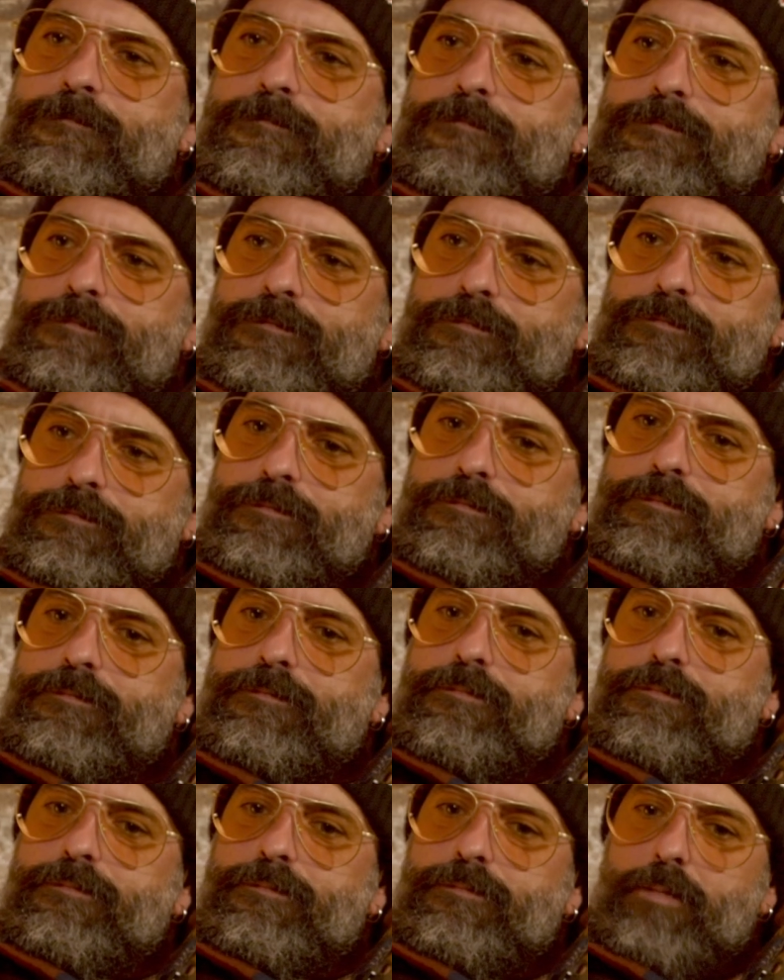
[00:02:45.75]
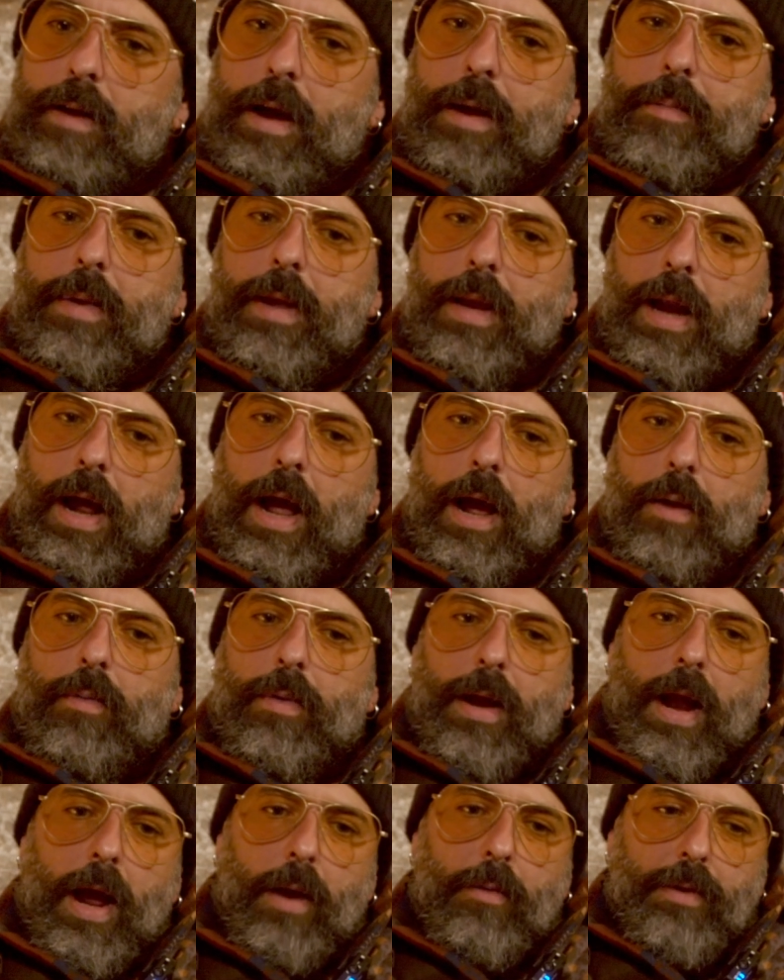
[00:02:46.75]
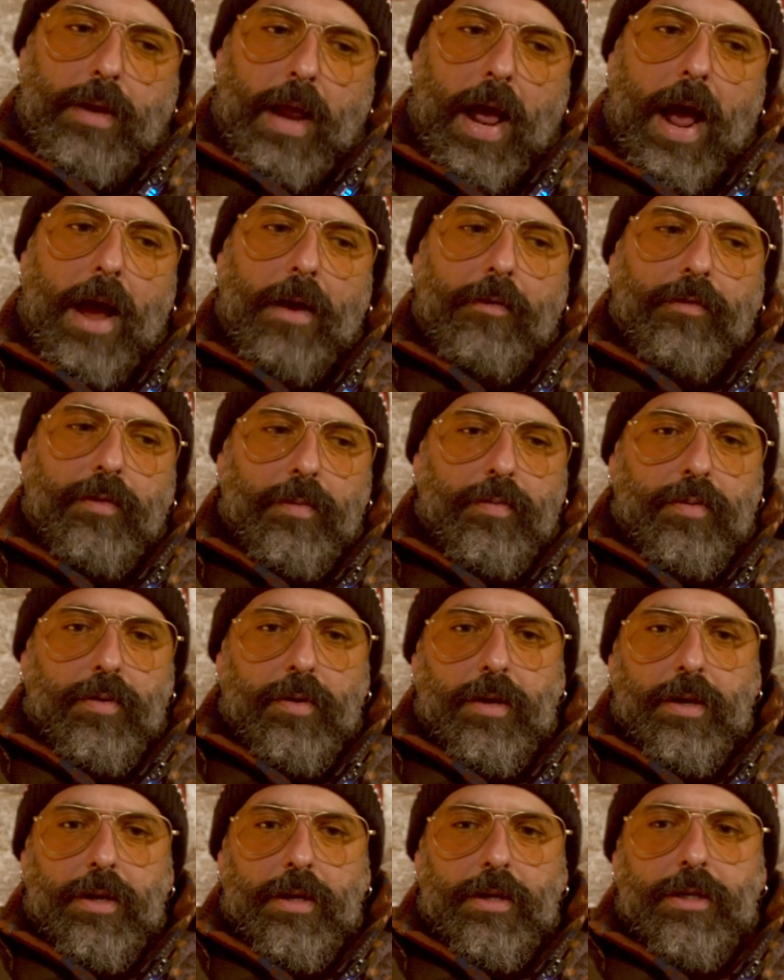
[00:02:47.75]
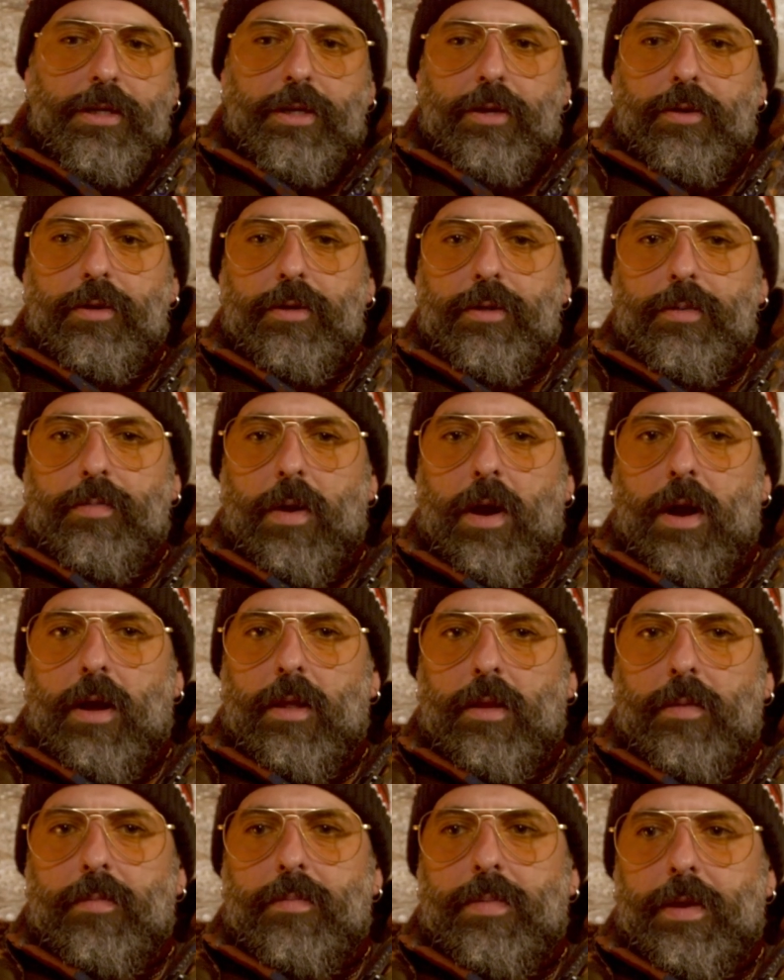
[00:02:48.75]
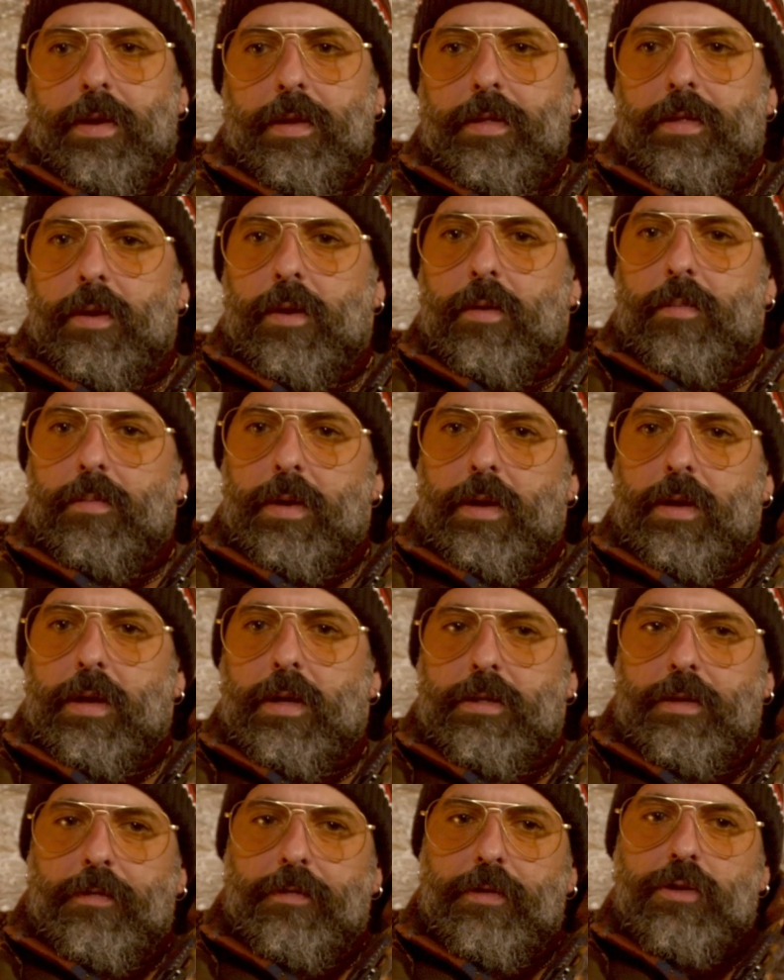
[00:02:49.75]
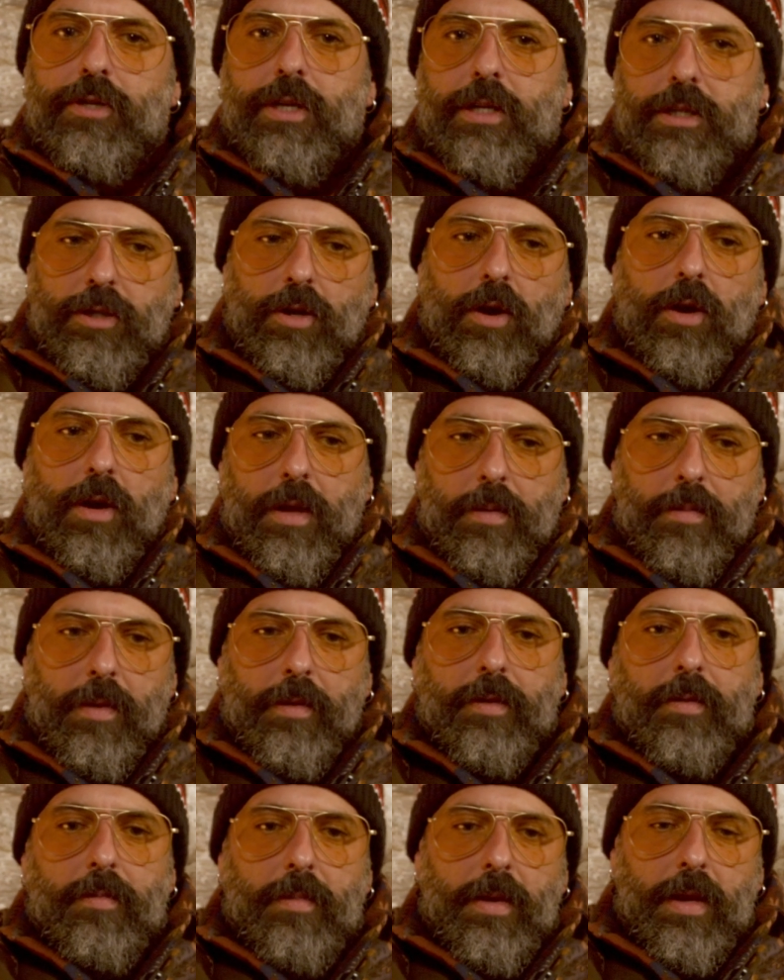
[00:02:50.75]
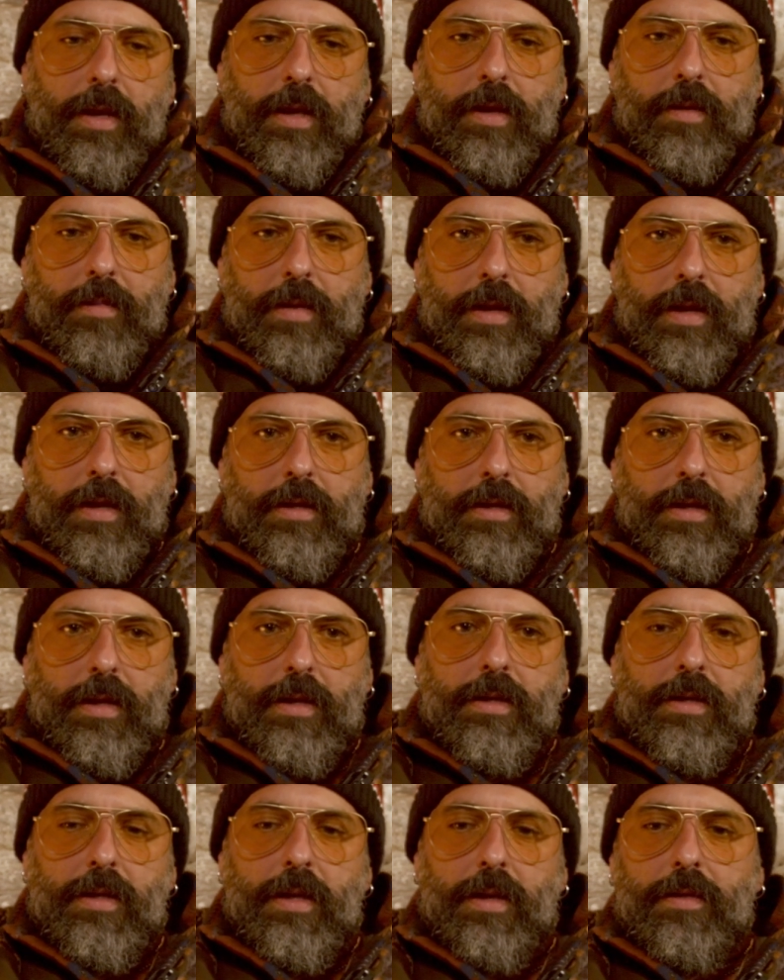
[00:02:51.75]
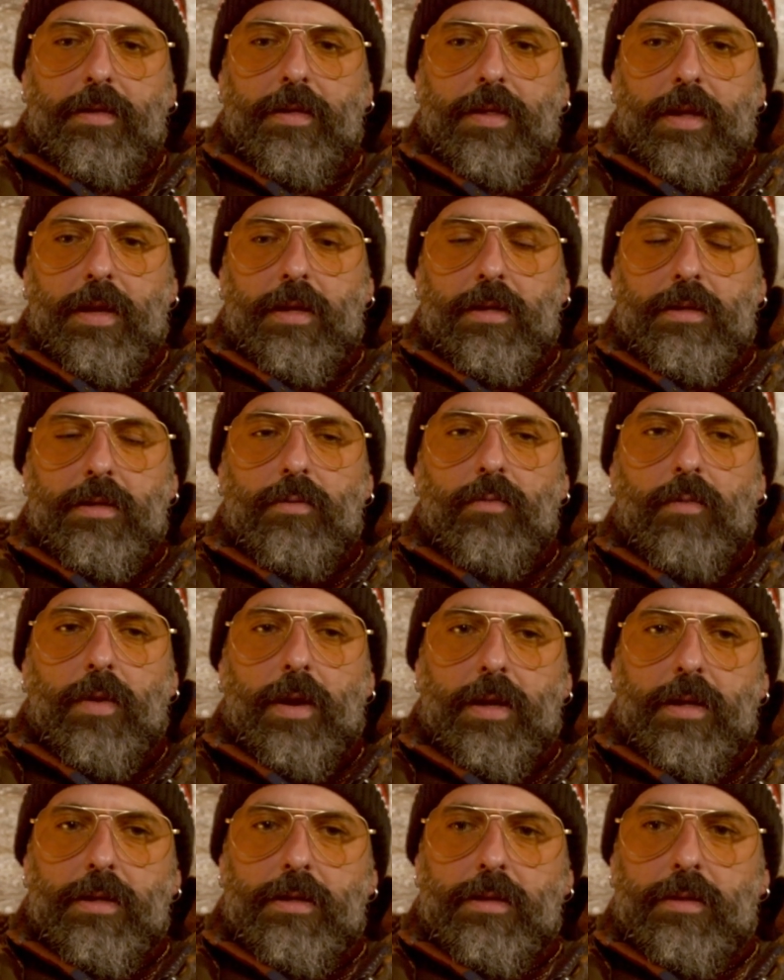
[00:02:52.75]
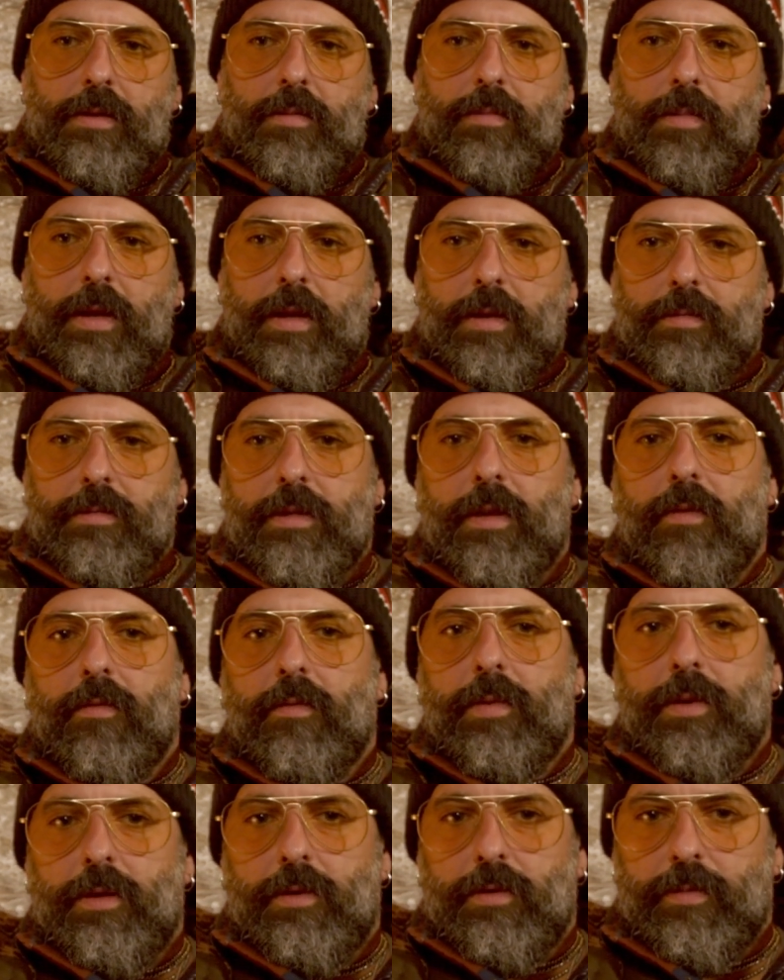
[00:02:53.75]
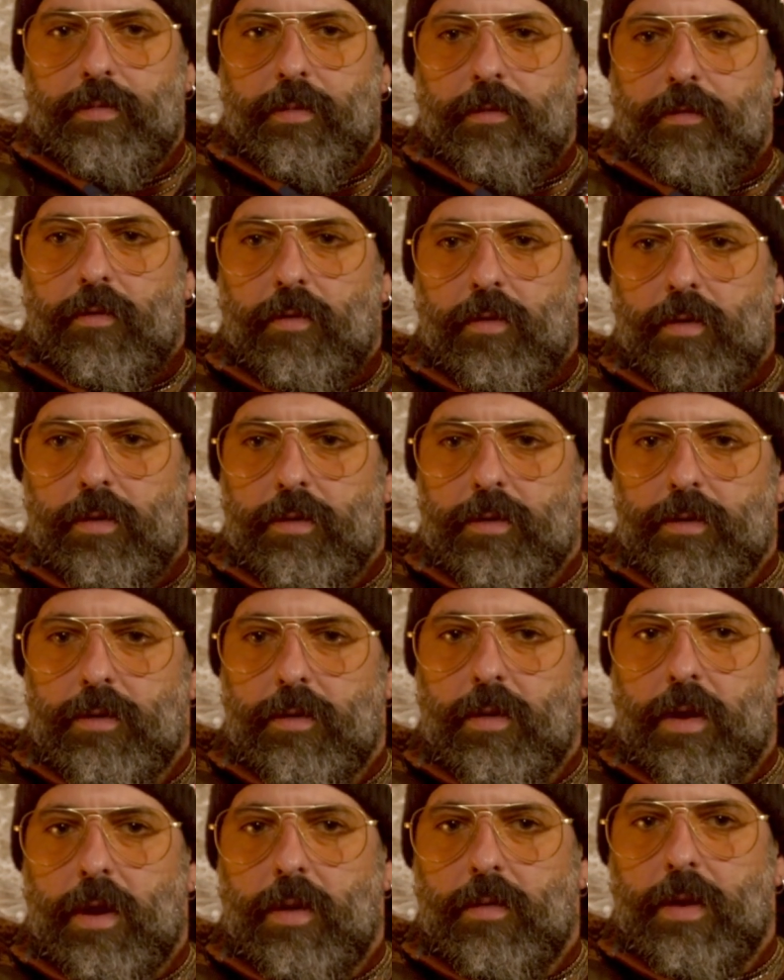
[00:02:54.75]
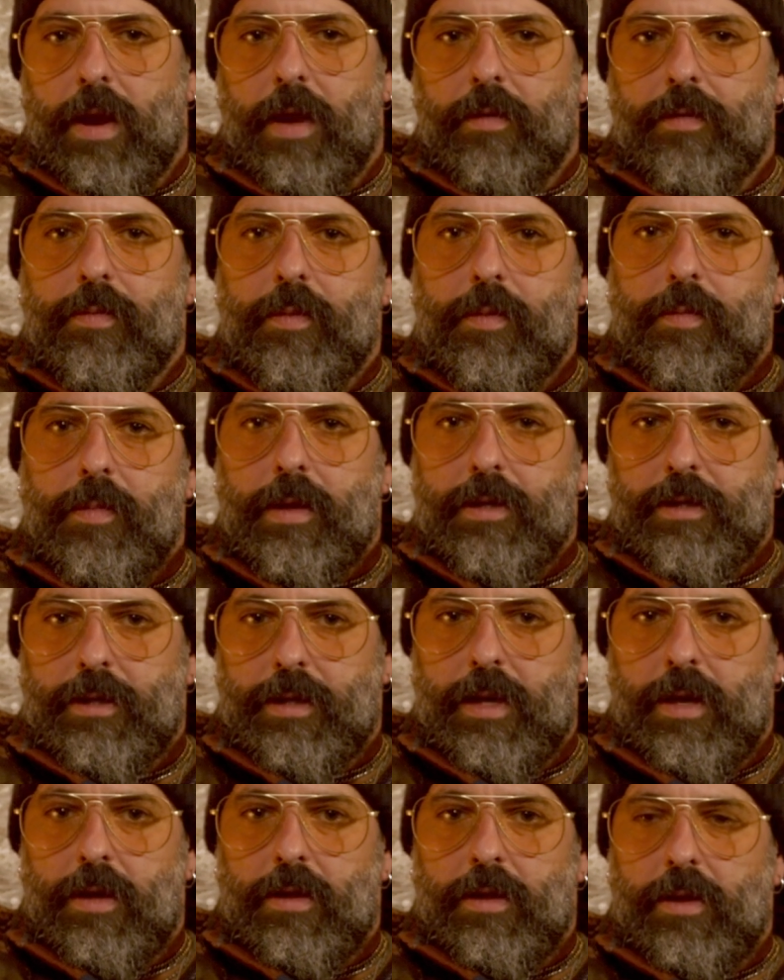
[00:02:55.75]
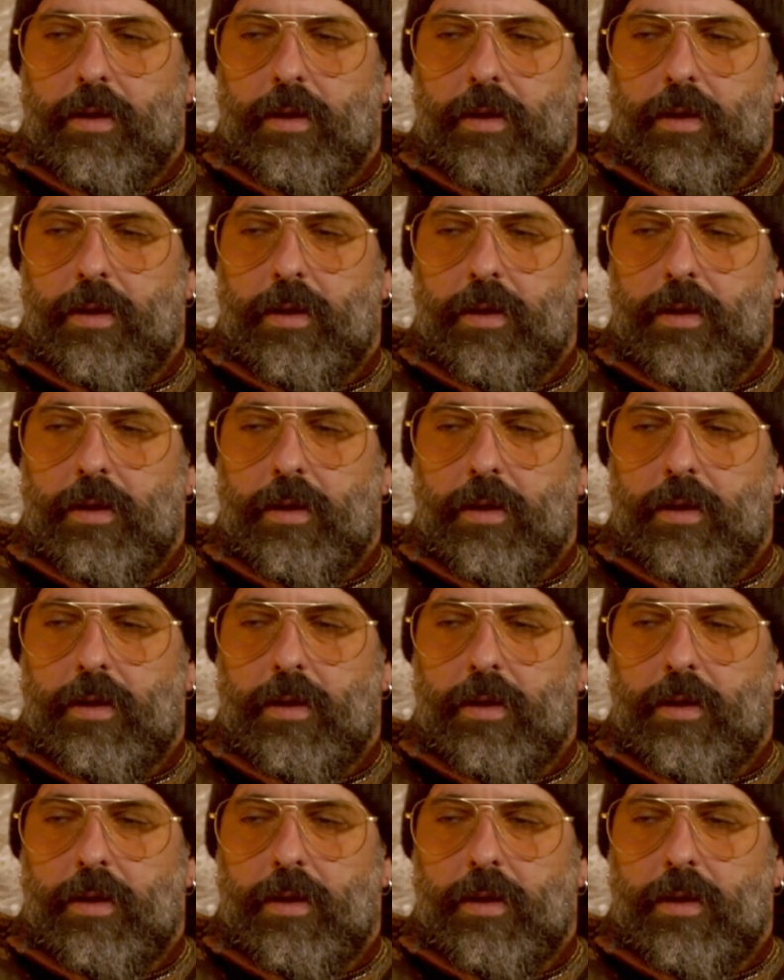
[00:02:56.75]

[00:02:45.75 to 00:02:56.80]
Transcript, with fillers: who's been I mean, I would I would have to put Asterios Polyp in there because if you're just talking about the medium, it, it did things in ways the medium's never been used before. So I would have to put Kelly